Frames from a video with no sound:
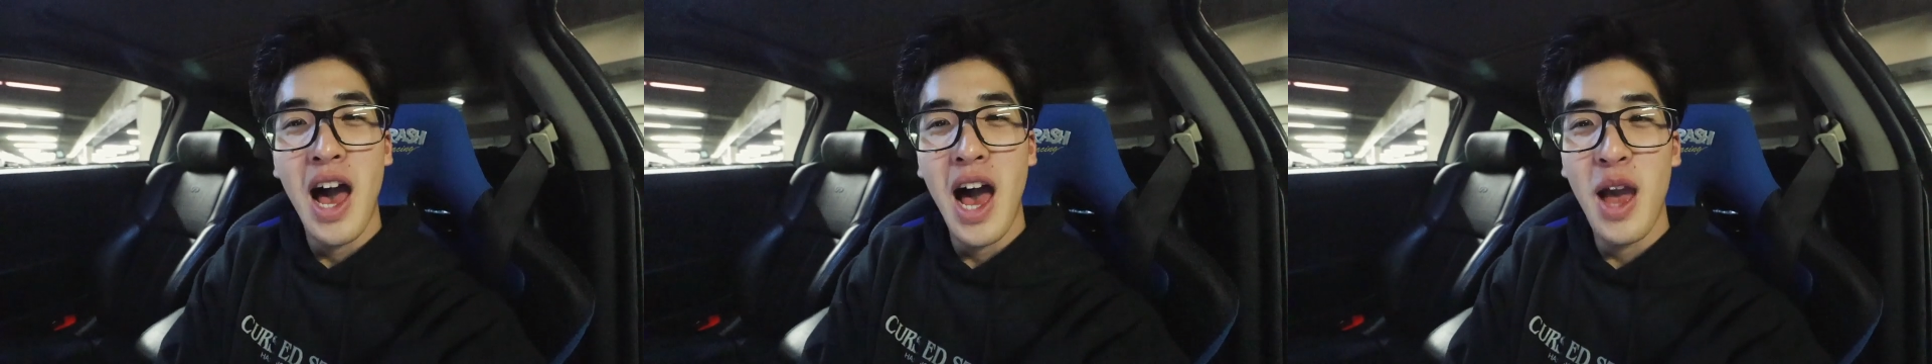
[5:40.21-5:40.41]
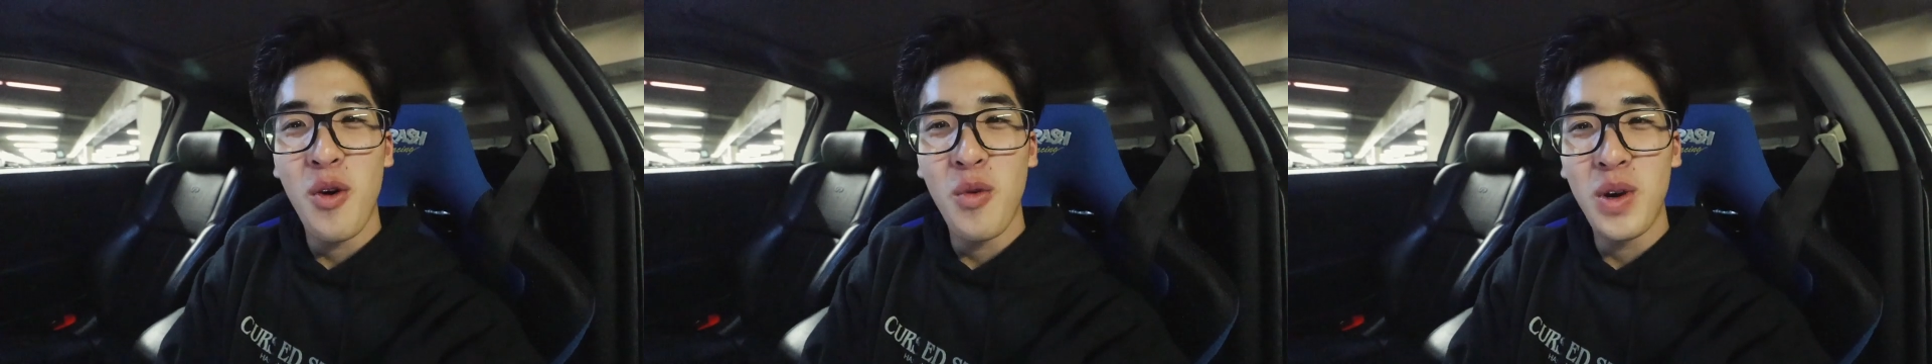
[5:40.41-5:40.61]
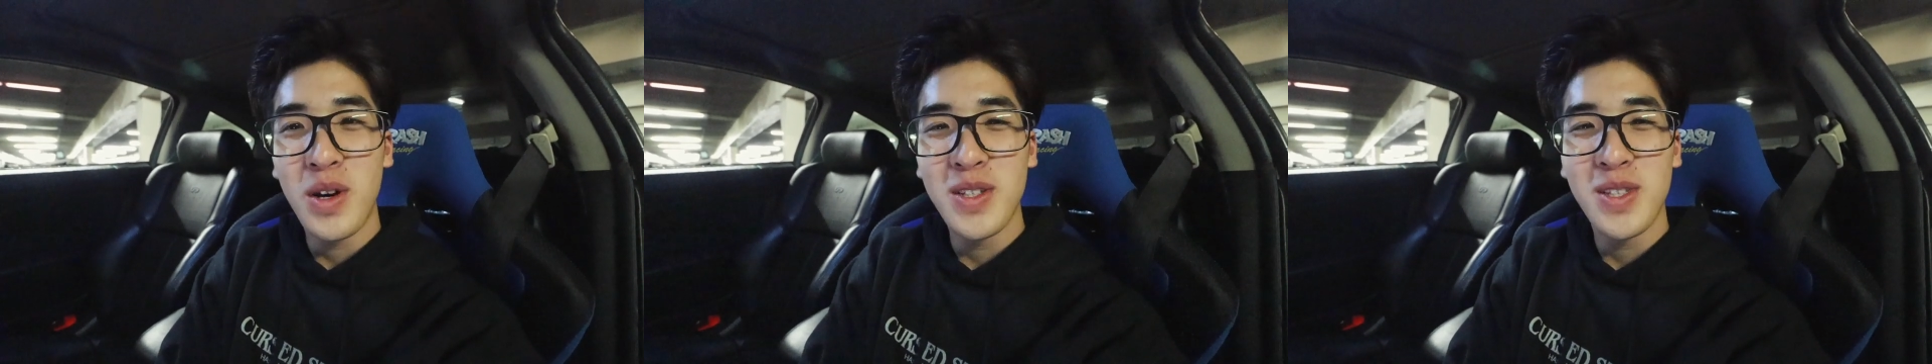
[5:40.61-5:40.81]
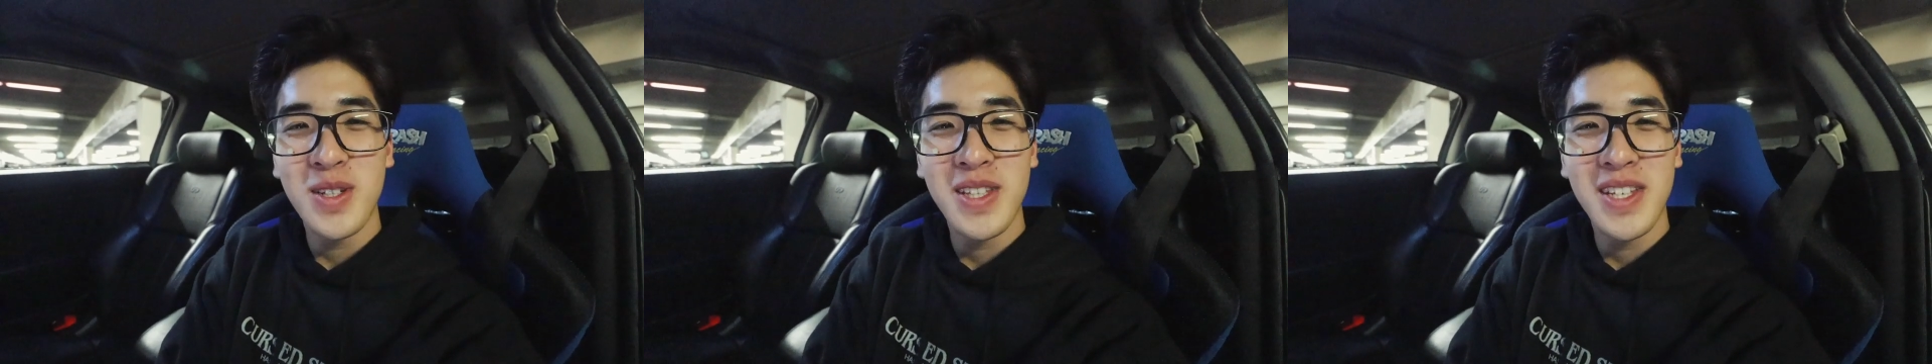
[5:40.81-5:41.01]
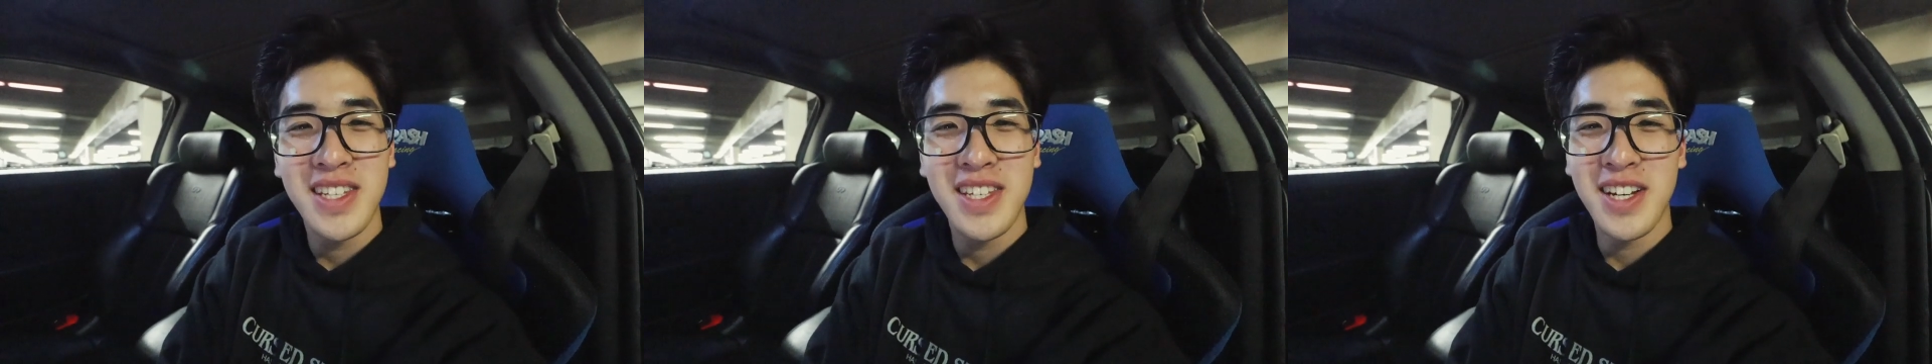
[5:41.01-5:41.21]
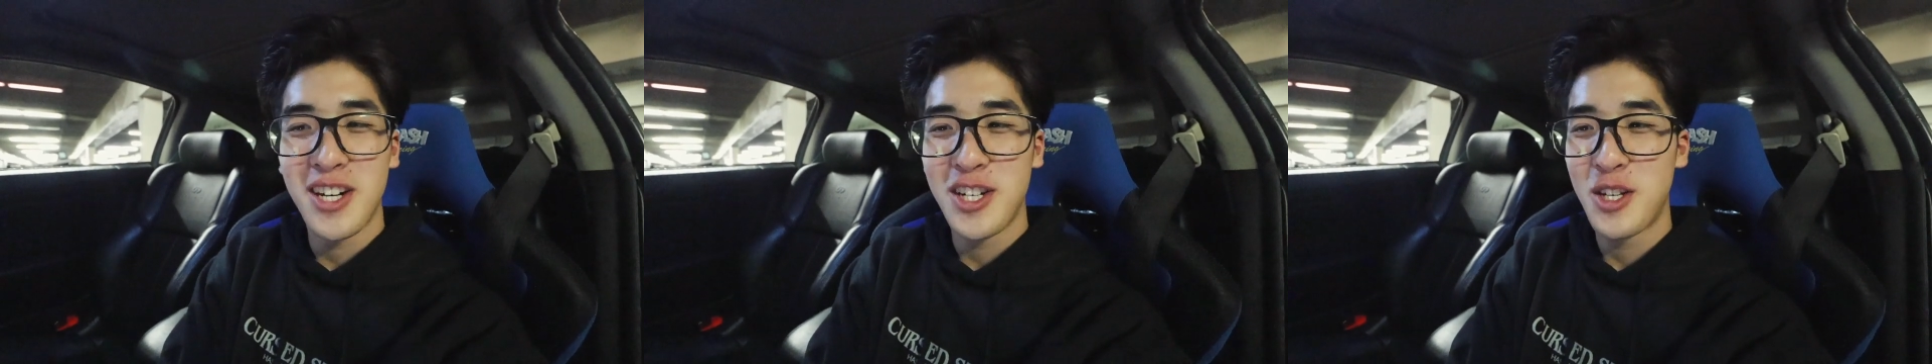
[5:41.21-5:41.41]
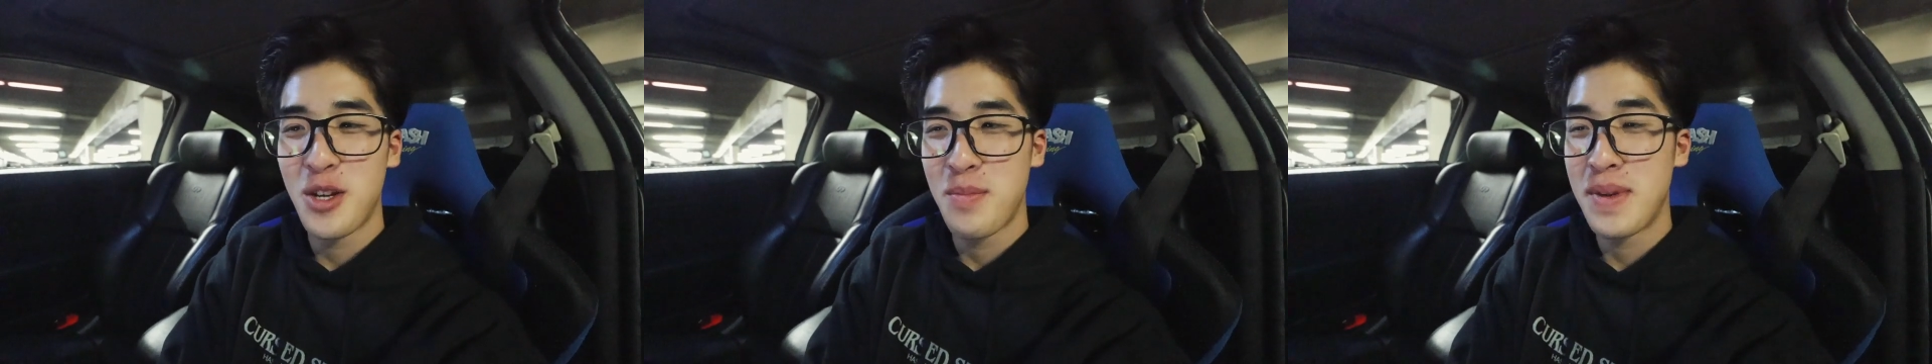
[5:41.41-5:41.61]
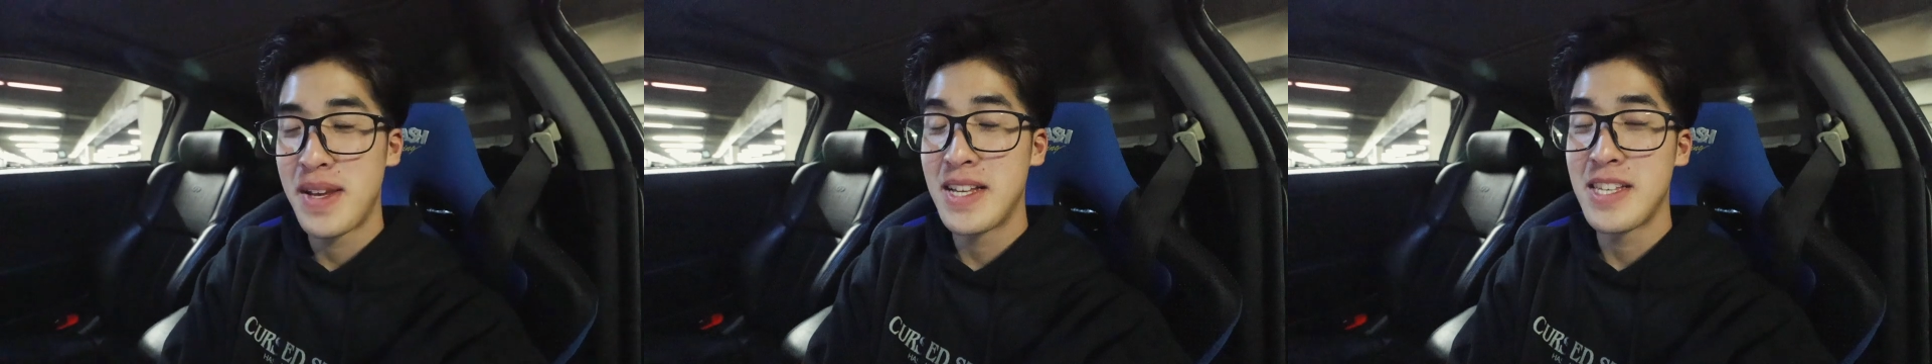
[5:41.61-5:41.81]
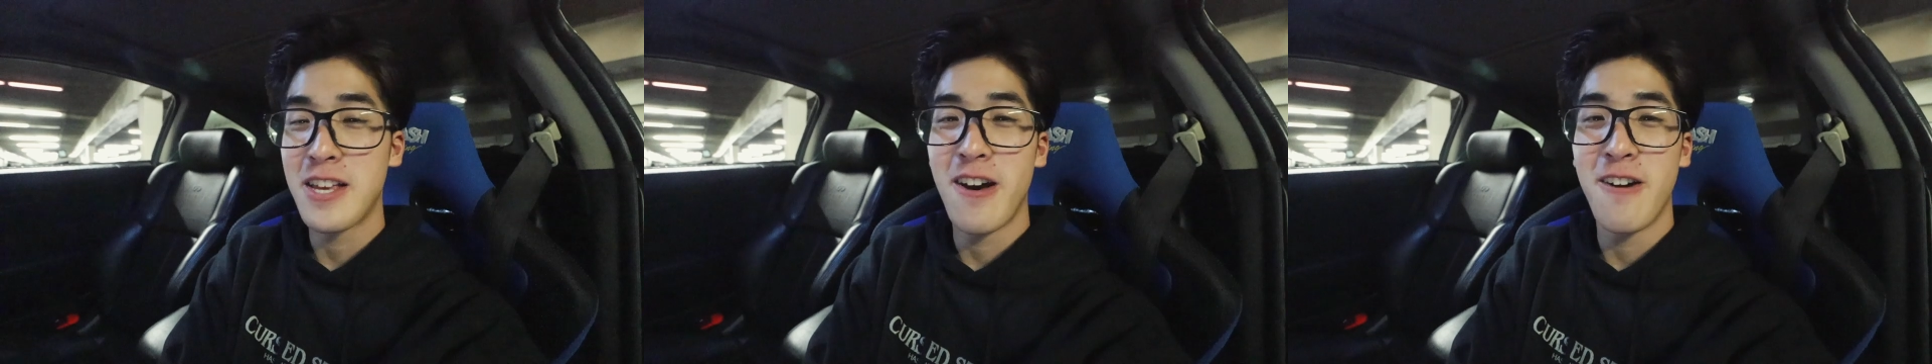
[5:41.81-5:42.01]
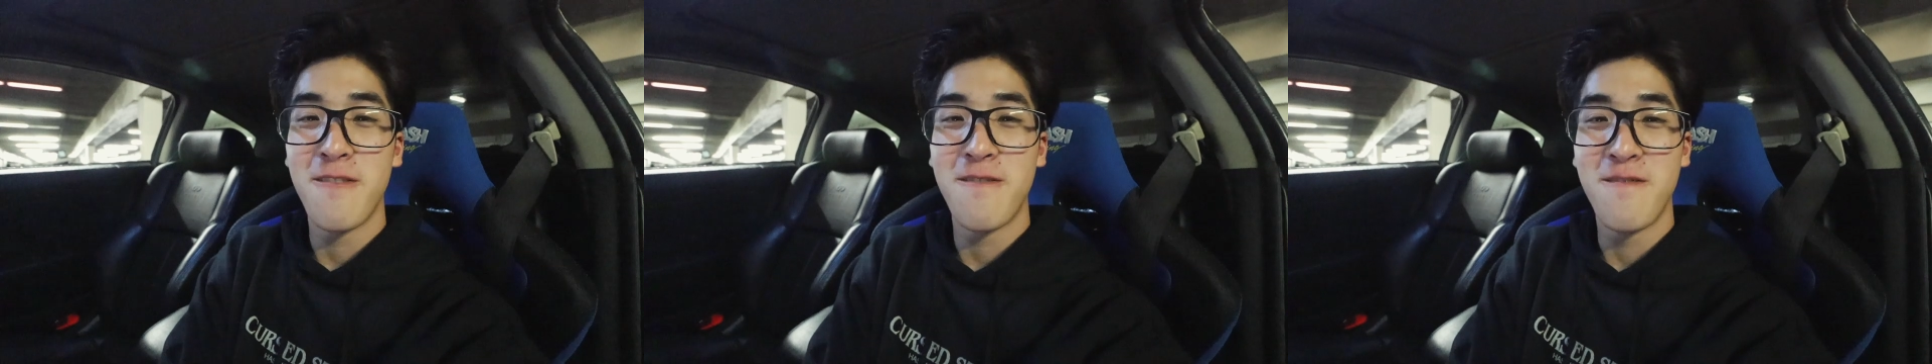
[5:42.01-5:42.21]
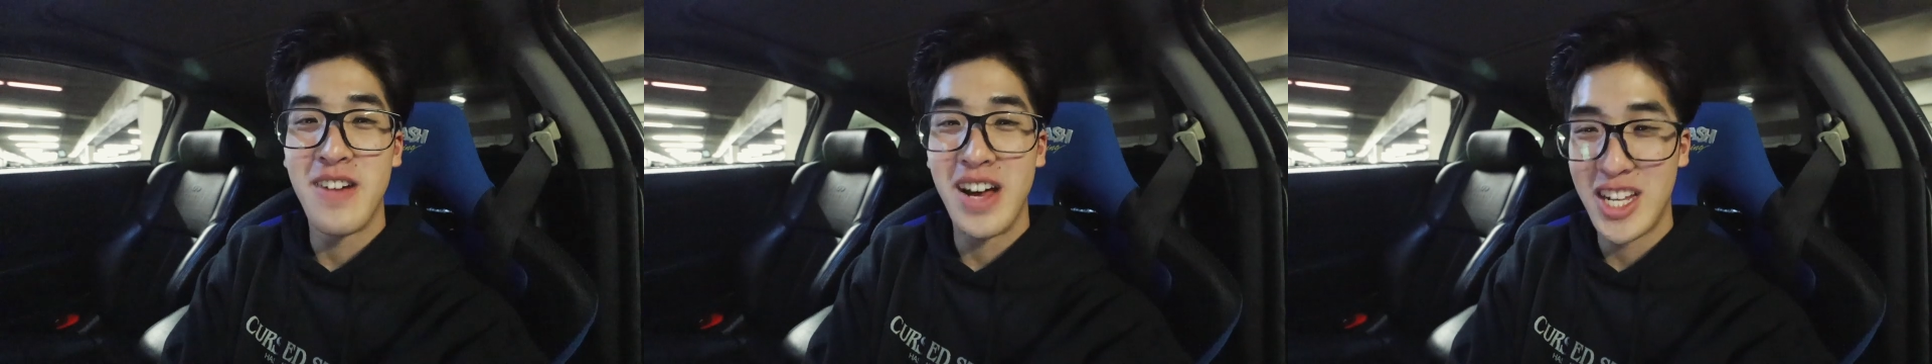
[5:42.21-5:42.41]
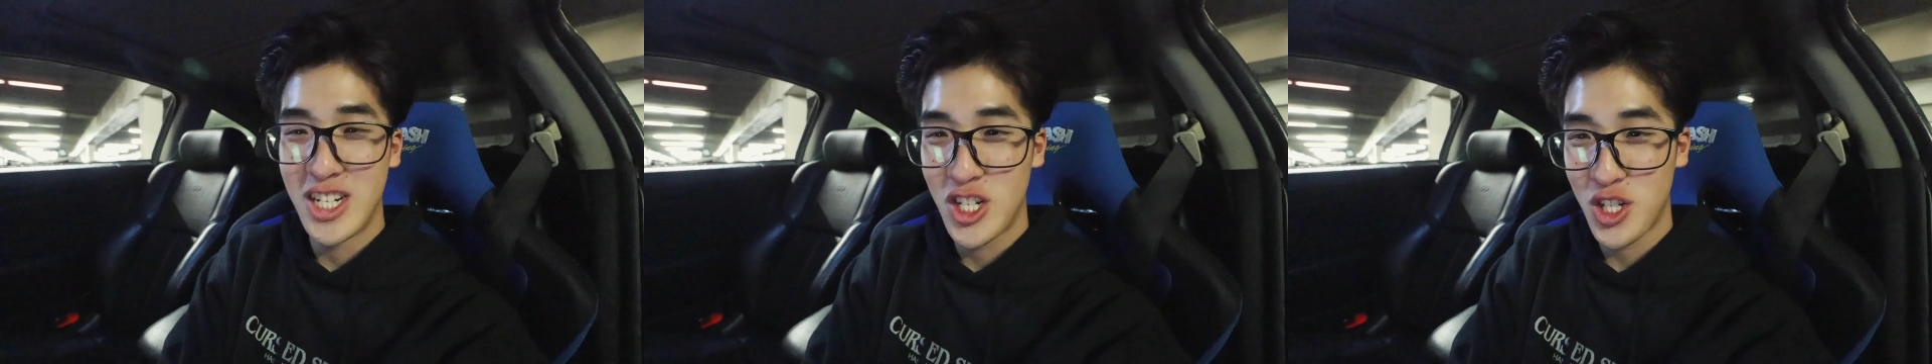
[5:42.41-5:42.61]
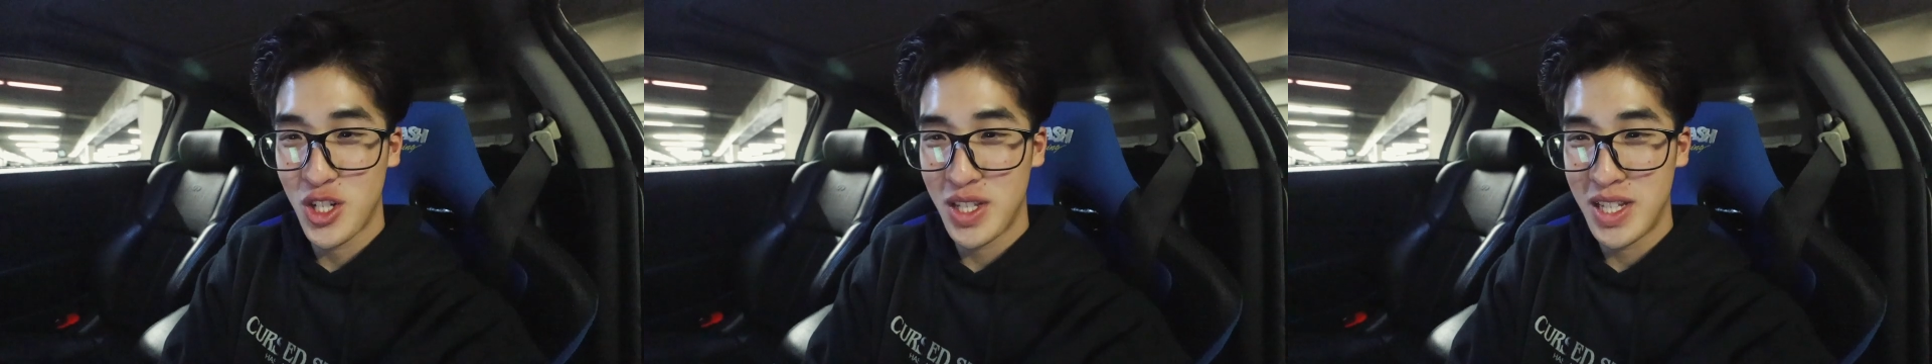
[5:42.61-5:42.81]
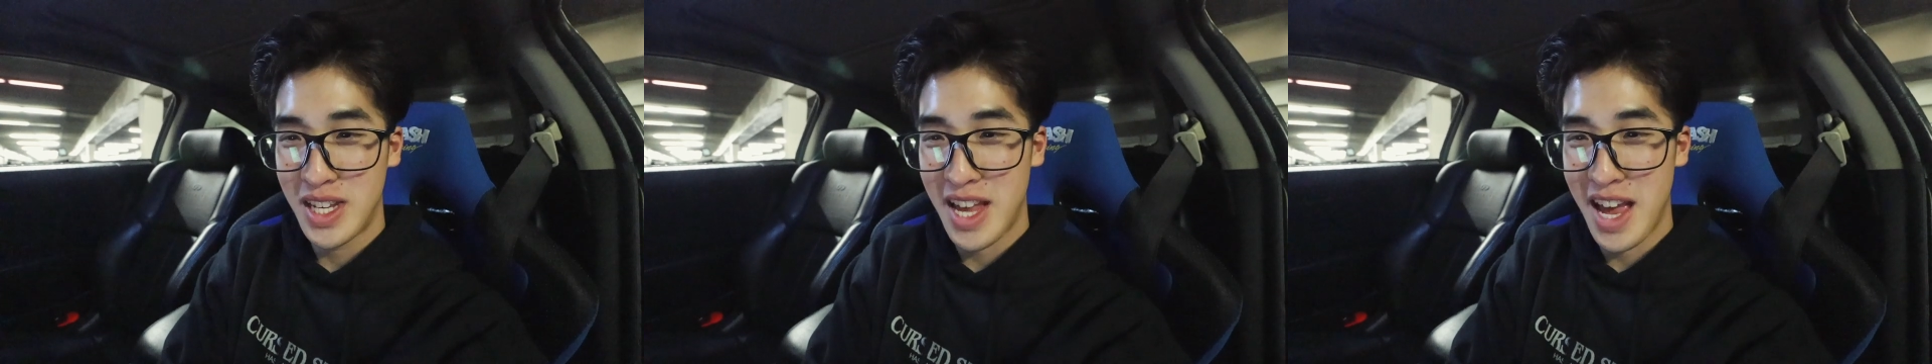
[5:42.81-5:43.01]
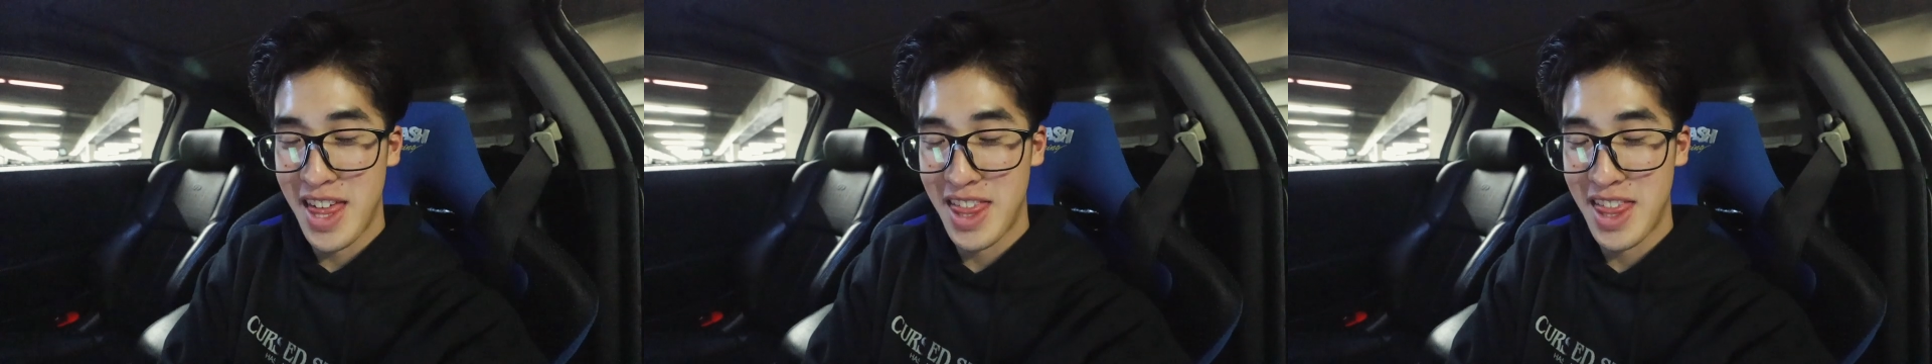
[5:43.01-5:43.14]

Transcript: I will do the C R two Ps eventually.